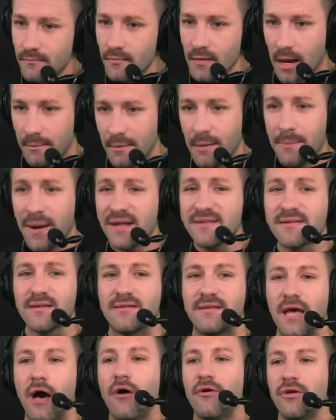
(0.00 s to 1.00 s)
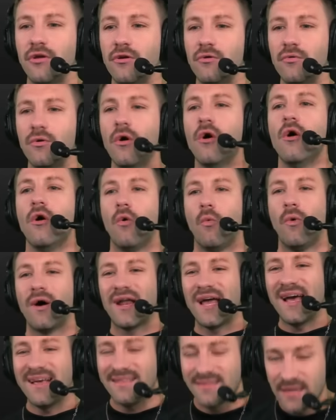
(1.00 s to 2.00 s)
I'm about to tell you what
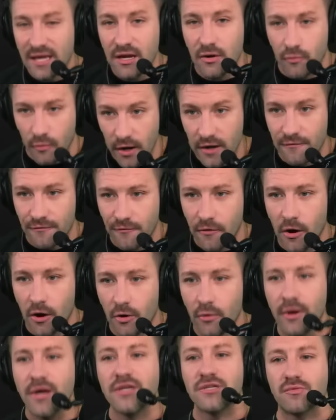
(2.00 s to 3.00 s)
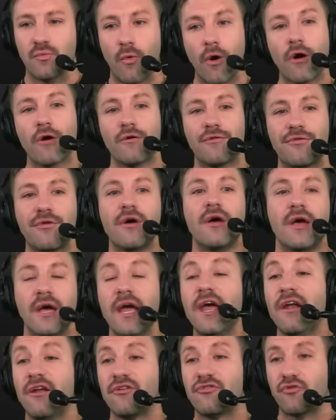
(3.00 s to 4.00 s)
I think Renfrow is worth
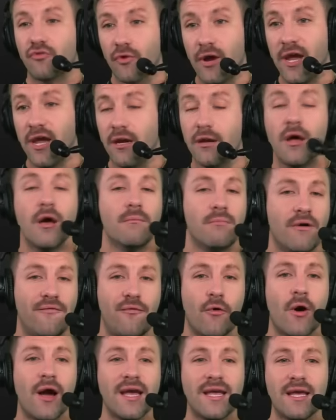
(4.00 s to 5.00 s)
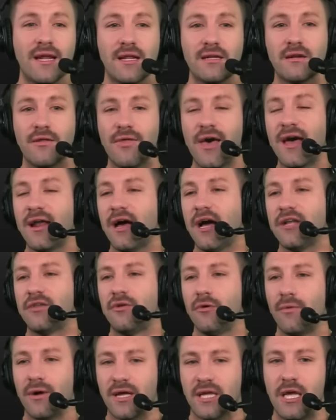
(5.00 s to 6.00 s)
in a trade. Before I get into that, I
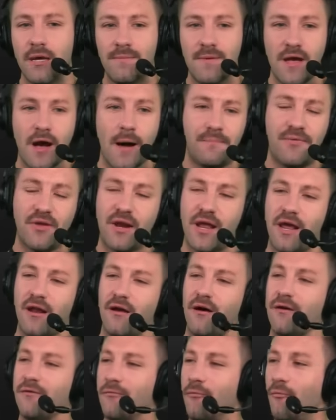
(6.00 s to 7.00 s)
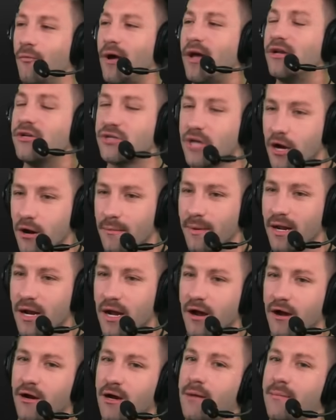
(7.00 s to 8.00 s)
do want to keep you up to date on when Jeremy and
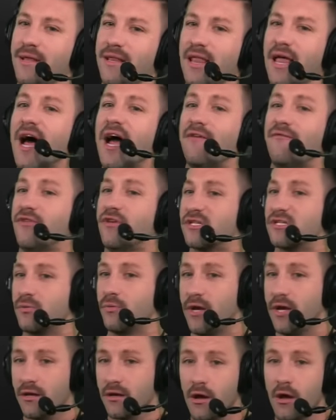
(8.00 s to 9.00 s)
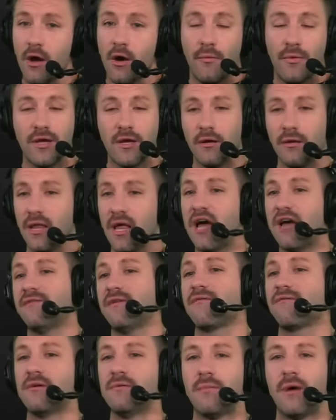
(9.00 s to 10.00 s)
I are going to be live this week. We go live
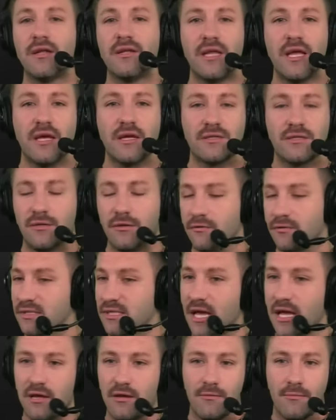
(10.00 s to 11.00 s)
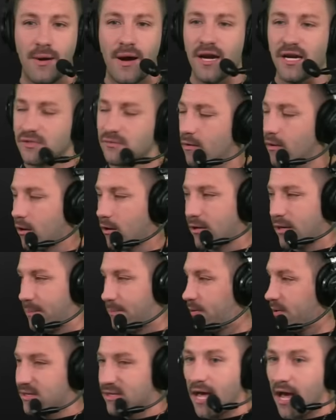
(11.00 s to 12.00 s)
every Monday and Tuesday. You might as well already
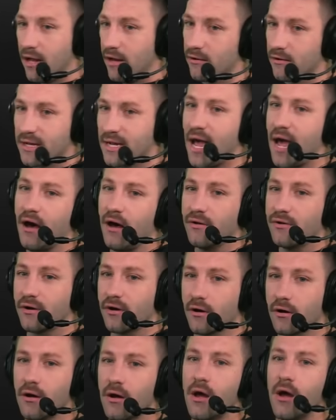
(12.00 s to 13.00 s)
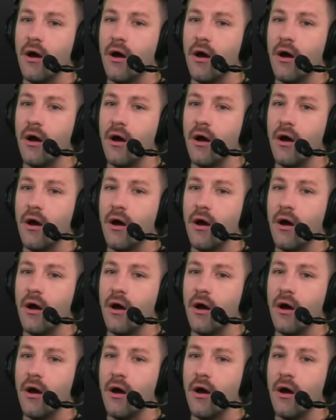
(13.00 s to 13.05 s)
put that in your calendar.